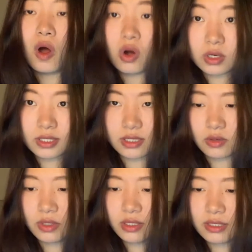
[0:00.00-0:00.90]
all the
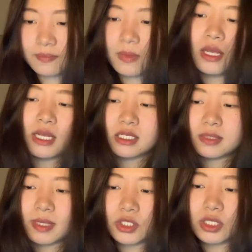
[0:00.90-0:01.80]
students?
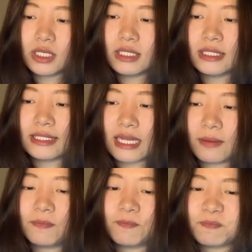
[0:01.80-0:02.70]
Especially
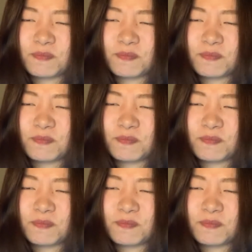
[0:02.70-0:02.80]
some